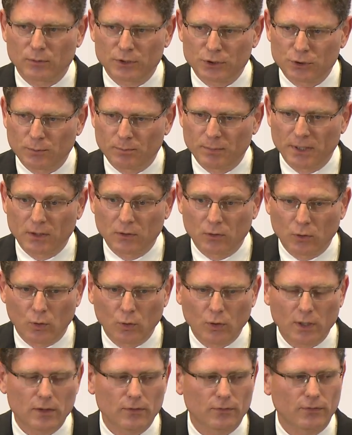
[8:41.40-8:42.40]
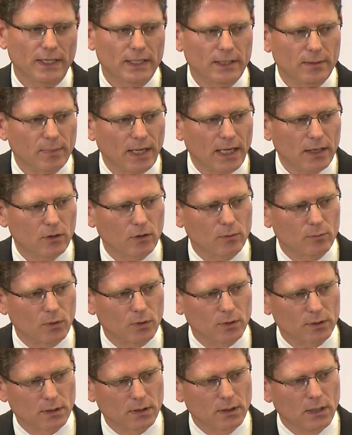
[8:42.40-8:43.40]
which should be core of any macro
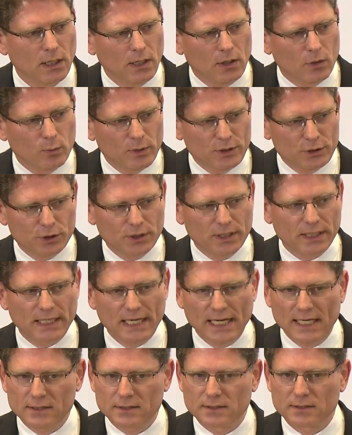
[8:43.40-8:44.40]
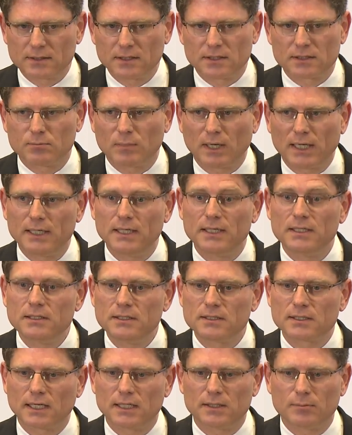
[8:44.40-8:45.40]
model, which creates this money
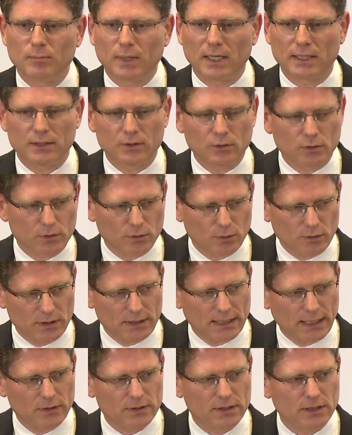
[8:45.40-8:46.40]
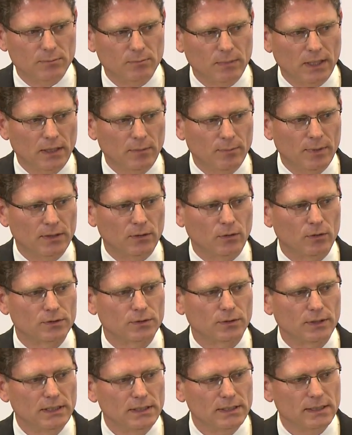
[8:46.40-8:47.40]
inside money, not only the outside money, but
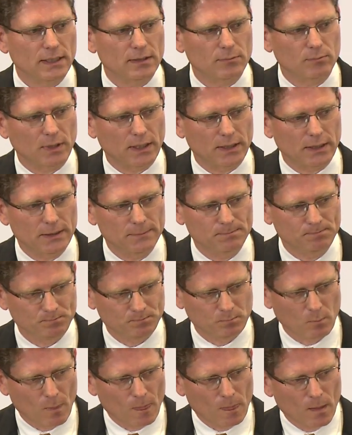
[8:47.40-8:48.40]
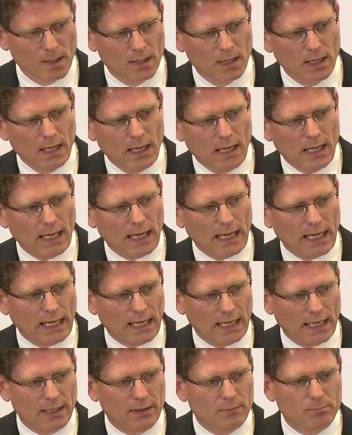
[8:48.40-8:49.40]
also inside money.
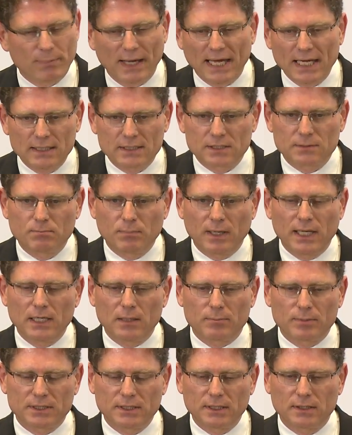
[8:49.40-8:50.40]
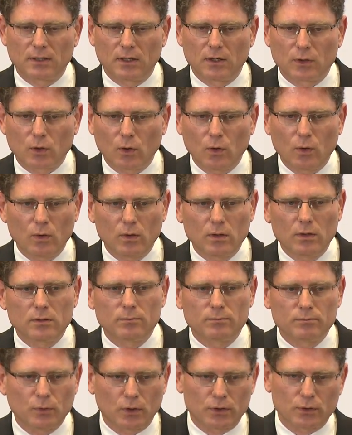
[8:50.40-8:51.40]
And banks play a particular role,
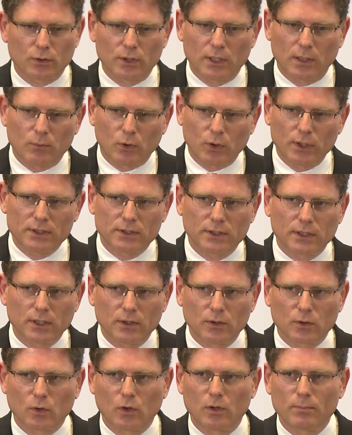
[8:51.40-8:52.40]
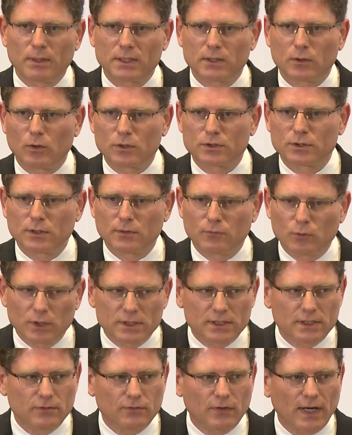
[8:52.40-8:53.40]
not only a monitoring role, but also
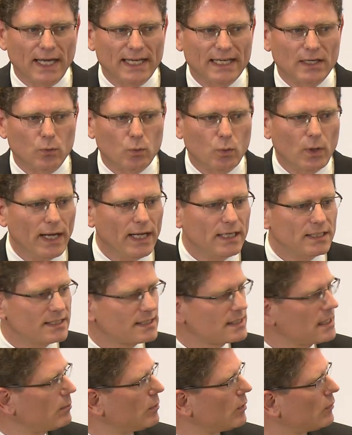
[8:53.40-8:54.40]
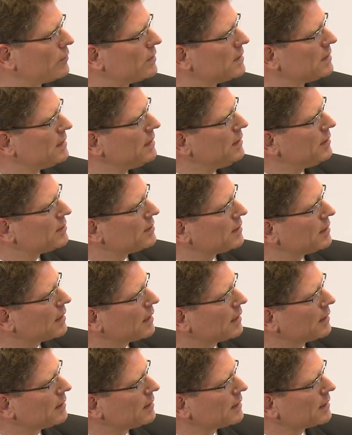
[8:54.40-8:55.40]
diversifying away some of these
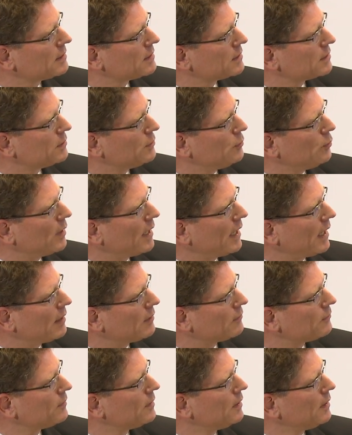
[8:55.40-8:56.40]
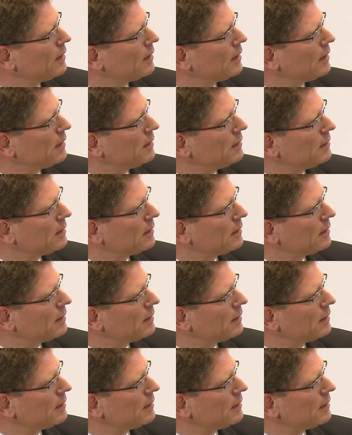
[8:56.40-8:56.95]
idiosyncratic risks you have in,